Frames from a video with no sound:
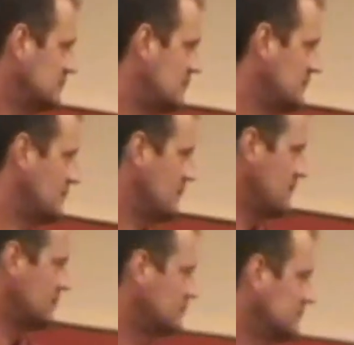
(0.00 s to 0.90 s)
like about the
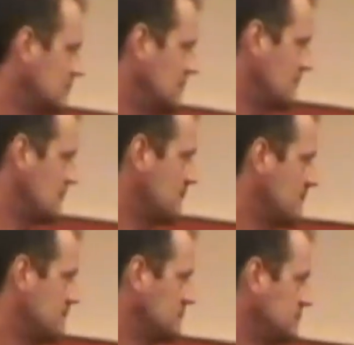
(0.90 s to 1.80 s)
RISC PC, but
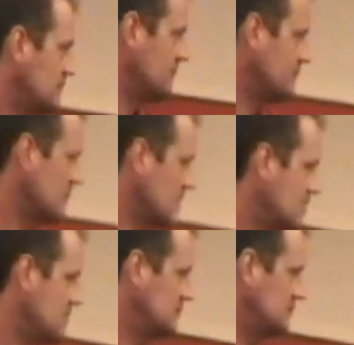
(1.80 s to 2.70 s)
effectively
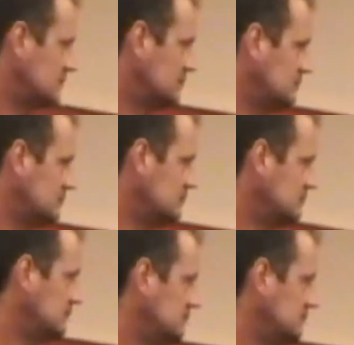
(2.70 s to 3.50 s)
the OS didn't really